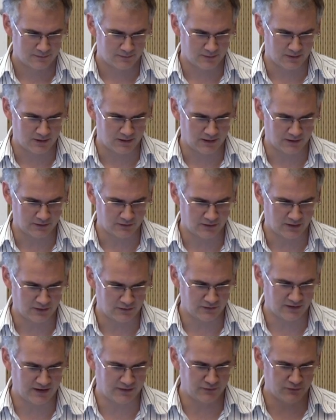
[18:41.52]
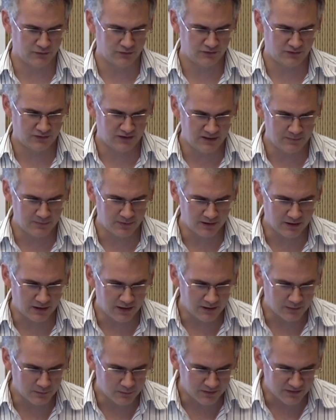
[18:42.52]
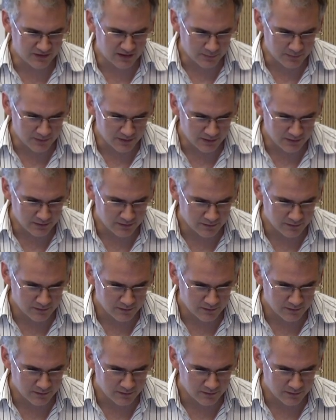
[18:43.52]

Right, actually, I just have to keep an eye on what's happening here.